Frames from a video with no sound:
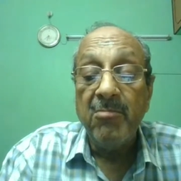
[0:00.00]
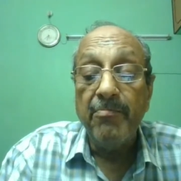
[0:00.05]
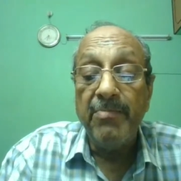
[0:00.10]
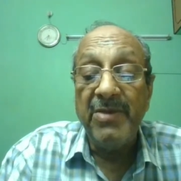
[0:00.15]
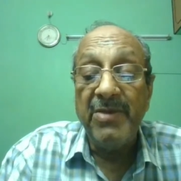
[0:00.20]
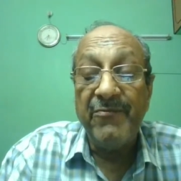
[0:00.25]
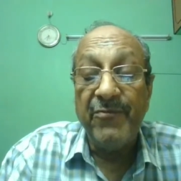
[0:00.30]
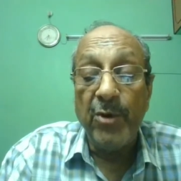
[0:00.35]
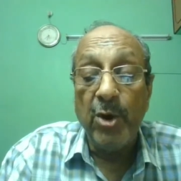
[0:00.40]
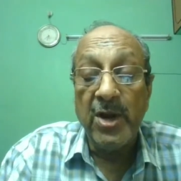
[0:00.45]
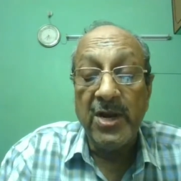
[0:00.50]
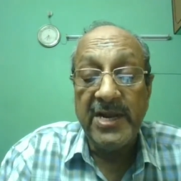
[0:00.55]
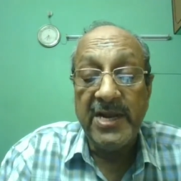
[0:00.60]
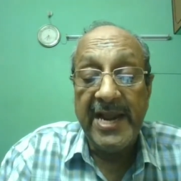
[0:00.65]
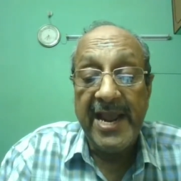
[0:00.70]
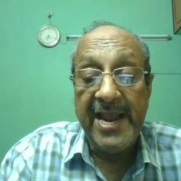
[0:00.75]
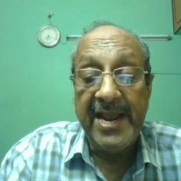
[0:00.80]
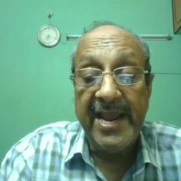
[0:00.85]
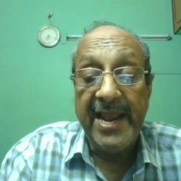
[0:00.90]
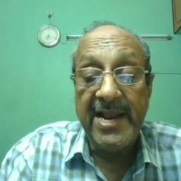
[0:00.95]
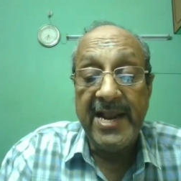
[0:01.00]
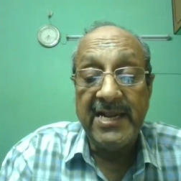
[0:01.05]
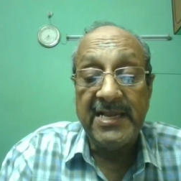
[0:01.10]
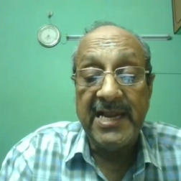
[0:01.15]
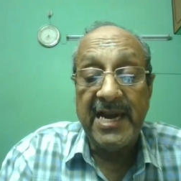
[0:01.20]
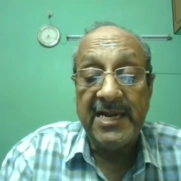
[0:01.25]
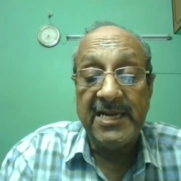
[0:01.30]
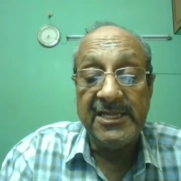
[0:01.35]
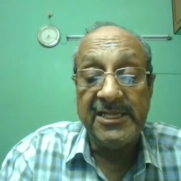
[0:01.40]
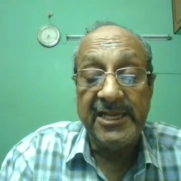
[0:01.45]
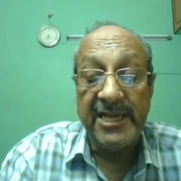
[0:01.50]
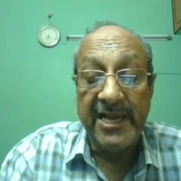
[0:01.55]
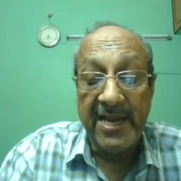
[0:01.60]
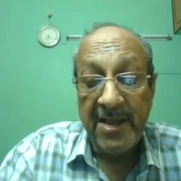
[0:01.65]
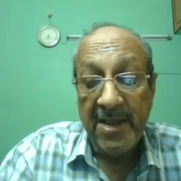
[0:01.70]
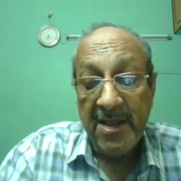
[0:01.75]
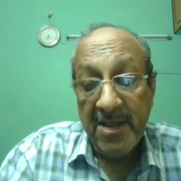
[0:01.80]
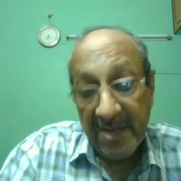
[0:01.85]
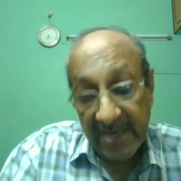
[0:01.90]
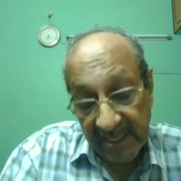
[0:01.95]
Before taking that check,
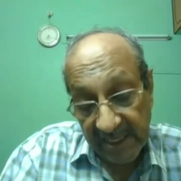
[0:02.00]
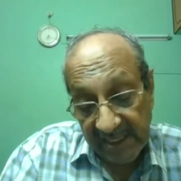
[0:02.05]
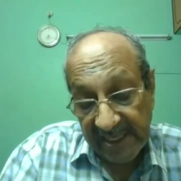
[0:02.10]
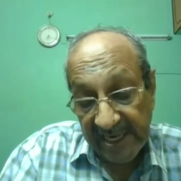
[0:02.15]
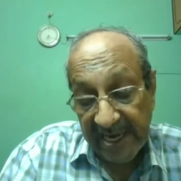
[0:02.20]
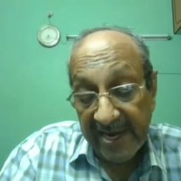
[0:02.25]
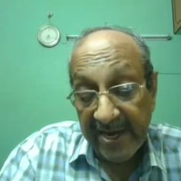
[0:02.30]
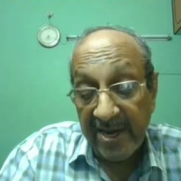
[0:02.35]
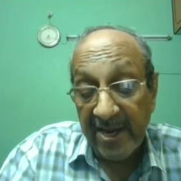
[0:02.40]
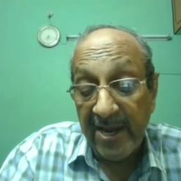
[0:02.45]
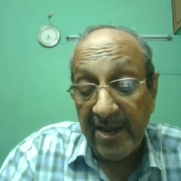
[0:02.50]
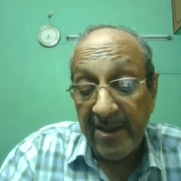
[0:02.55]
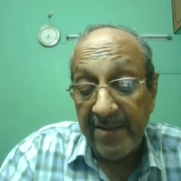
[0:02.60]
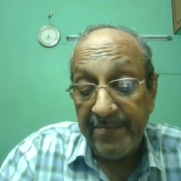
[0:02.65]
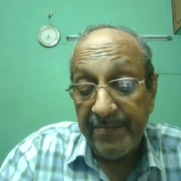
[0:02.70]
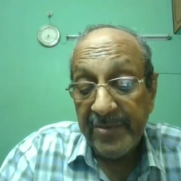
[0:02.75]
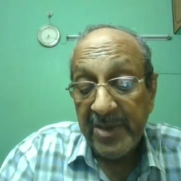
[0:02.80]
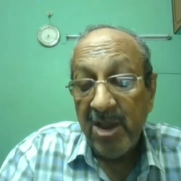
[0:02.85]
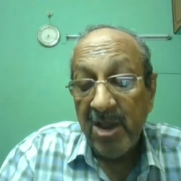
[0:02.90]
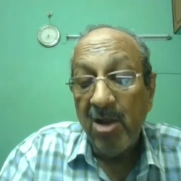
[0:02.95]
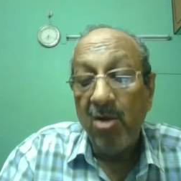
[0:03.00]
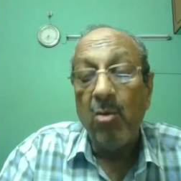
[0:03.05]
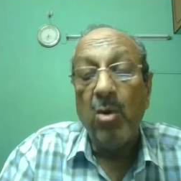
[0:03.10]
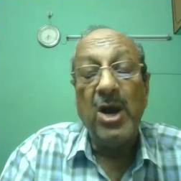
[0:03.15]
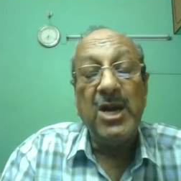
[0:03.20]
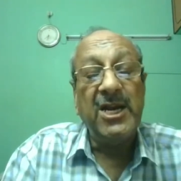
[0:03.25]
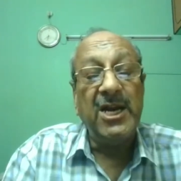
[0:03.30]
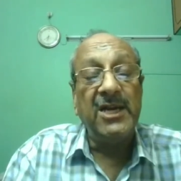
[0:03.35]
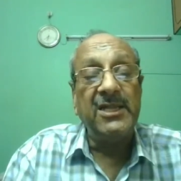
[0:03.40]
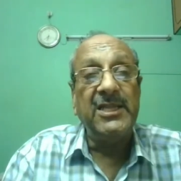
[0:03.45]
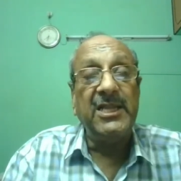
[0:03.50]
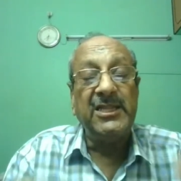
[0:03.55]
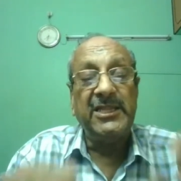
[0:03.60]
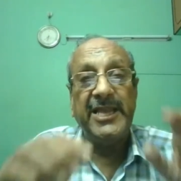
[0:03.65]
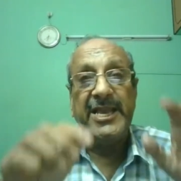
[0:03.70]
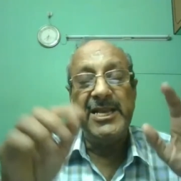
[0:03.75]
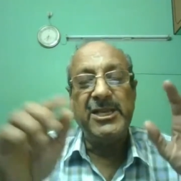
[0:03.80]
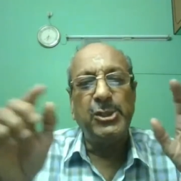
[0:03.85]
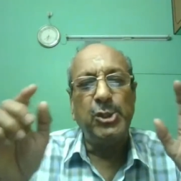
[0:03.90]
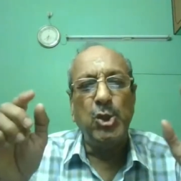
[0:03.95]
what are the
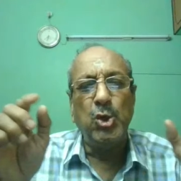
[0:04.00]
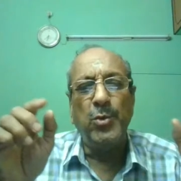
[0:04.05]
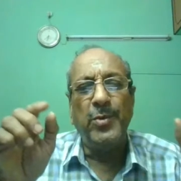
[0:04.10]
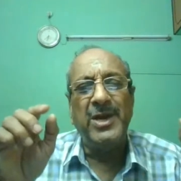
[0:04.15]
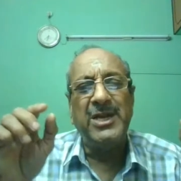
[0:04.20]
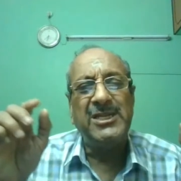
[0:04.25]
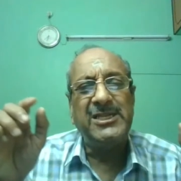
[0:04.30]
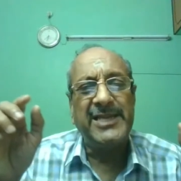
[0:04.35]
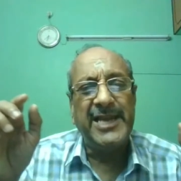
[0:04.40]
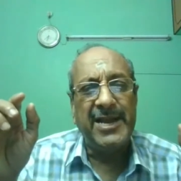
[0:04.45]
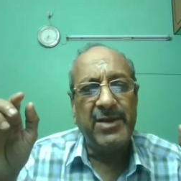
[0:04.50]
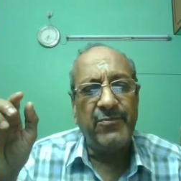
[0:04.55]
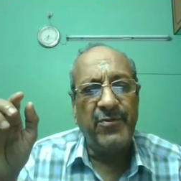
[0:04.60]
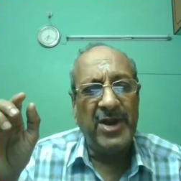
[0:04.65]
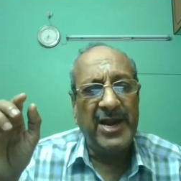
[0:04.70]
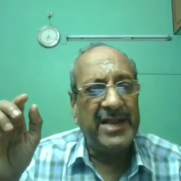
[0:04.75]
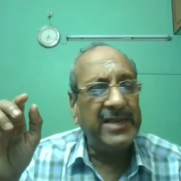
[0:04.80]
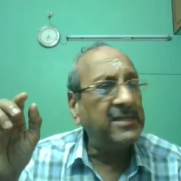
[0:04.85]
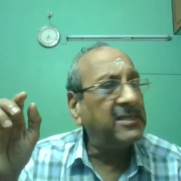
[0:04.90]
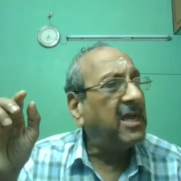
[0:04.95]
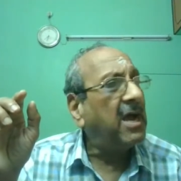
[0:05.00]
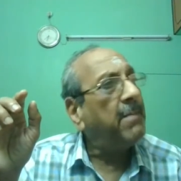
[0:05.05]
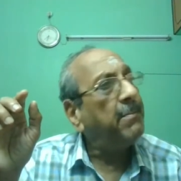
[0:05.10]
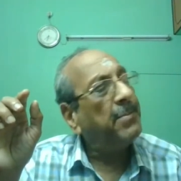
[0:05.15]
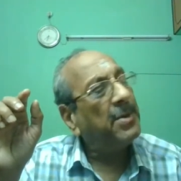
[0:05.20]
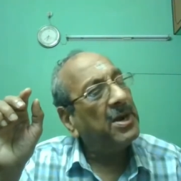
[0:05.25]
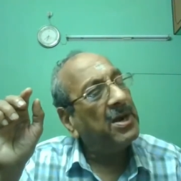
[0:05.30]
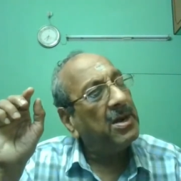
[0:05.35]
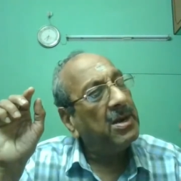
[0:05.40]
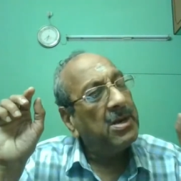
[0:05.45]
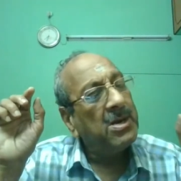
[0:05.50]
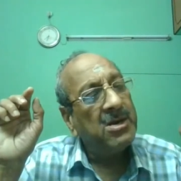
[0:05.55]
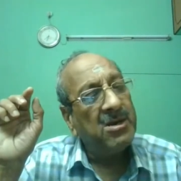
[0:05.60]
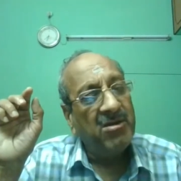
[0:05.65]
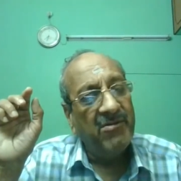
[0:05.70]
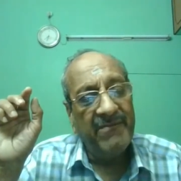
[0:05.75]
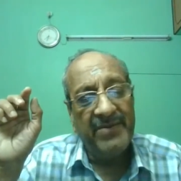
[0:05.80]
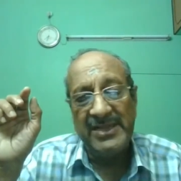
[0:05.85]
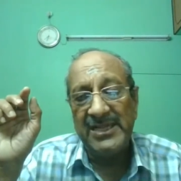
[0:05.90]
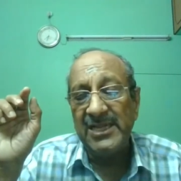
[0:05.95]
things you will check? For example,
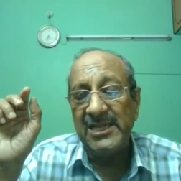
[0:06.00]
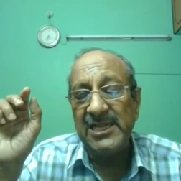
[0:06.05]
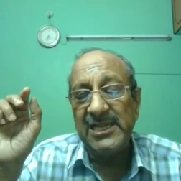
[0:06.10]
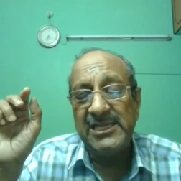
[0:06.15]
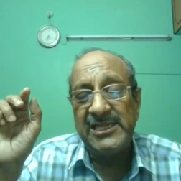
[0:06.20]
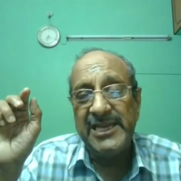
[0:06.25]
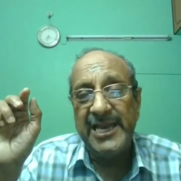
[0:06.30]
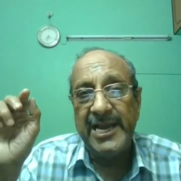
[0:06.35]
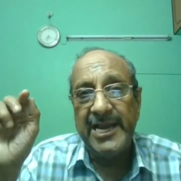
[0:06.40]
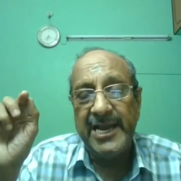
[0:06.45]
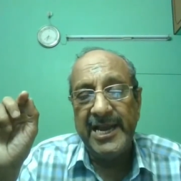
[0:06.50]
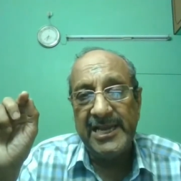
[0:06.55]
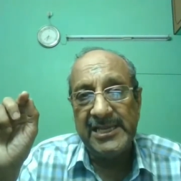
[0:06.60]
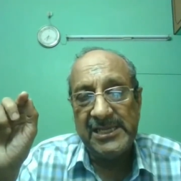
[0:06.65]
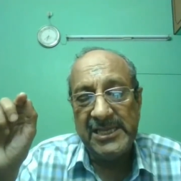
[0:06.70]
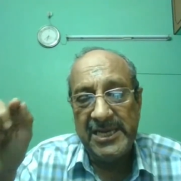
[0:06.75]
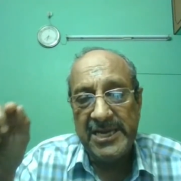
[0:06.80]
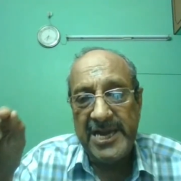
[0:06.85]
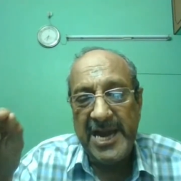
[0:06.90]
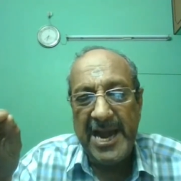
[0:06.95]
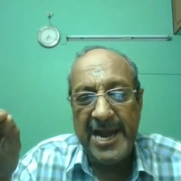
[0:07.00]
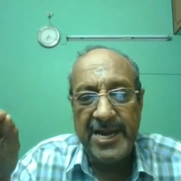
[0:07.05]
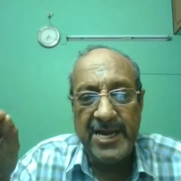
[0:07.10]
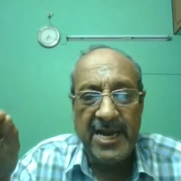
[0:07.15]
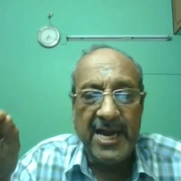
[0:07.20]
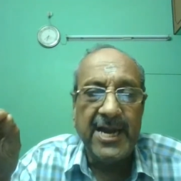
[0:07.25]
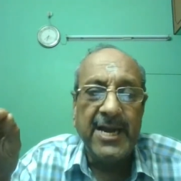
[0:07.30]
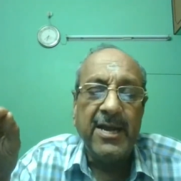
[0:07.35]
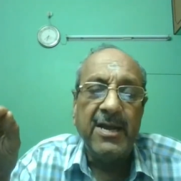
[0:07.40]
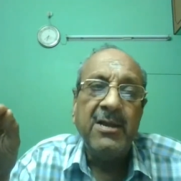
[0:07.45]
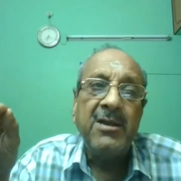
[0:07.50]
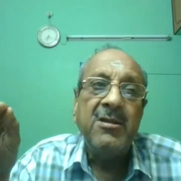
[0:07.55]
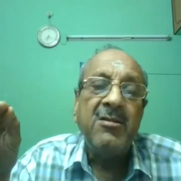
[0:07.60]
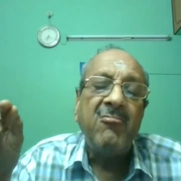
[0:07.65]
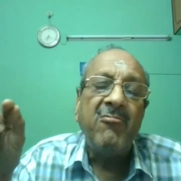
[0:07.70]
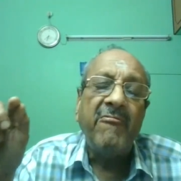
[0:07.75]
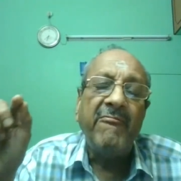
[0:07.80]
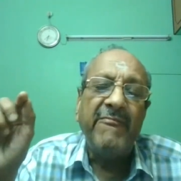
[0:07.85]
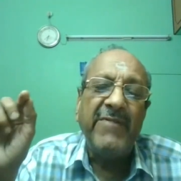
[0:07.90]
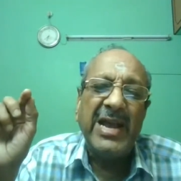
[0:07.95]
whether the check is dated,
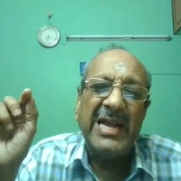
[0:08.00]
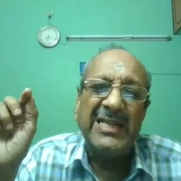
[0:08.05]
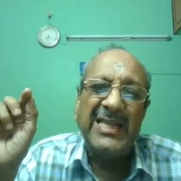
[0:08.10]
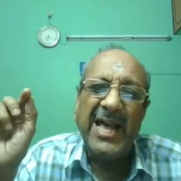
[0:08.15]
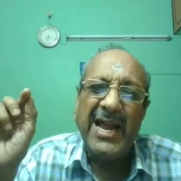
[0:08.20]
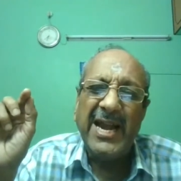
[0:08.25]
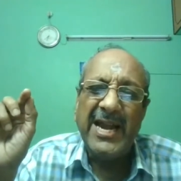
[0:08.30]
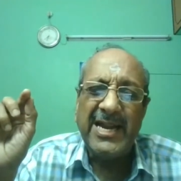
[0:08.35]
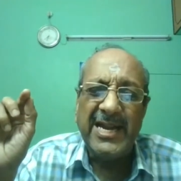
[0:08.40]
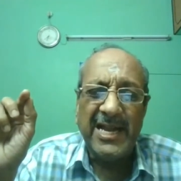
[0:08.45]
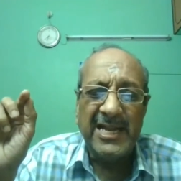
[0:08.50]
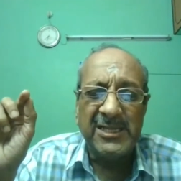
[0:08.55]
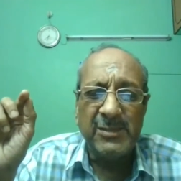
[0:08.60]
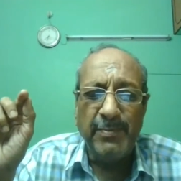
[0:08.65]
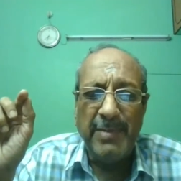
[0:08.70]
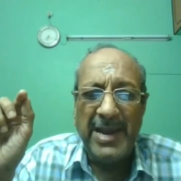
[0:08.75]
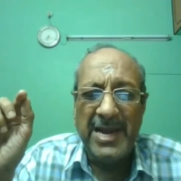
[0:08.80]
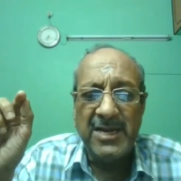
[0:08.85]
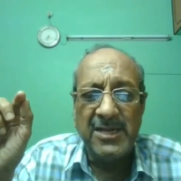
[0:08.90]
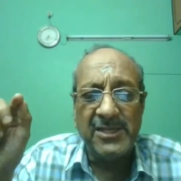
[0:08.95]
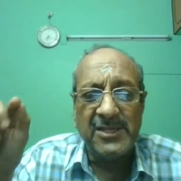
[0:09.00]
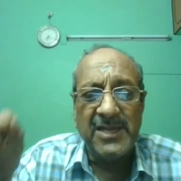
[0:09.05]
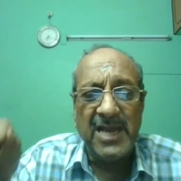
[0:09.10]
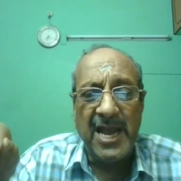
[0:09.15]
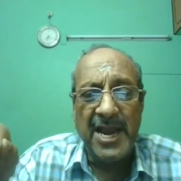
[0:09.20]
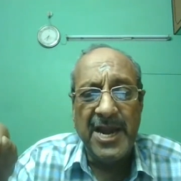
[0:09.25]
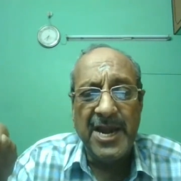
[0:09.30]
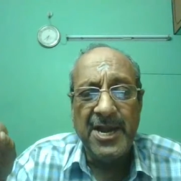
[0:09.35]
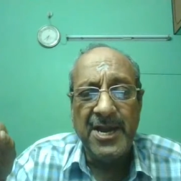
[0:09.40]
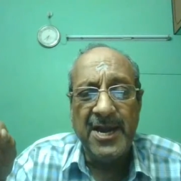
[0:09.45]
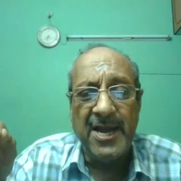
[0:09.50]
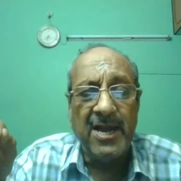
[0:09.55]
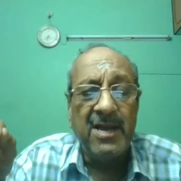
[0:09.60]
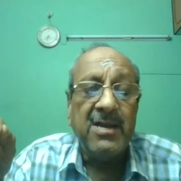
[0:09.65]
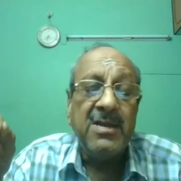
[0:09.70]
whether it has been signed,